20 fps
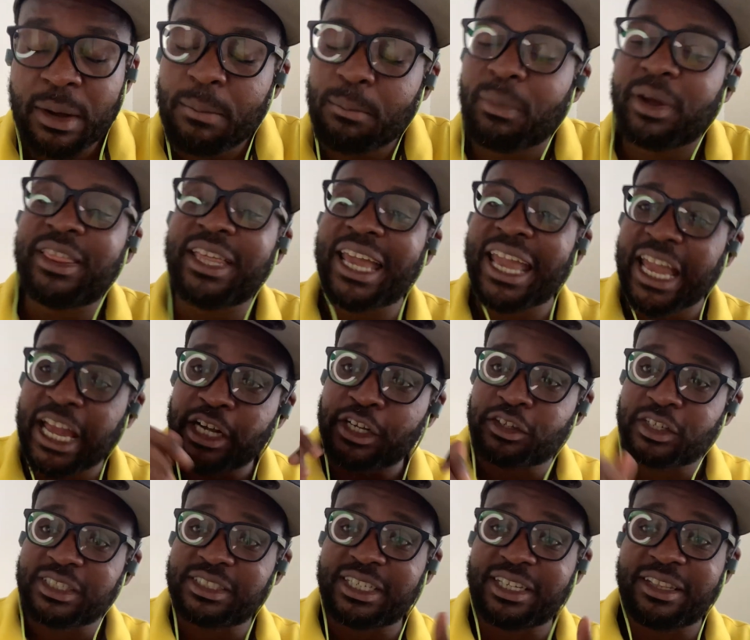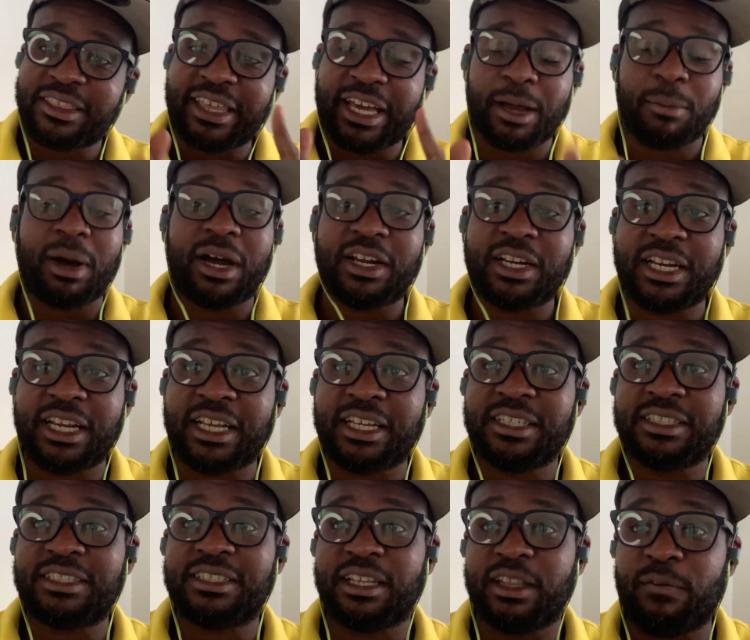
But the interesting thing about it is,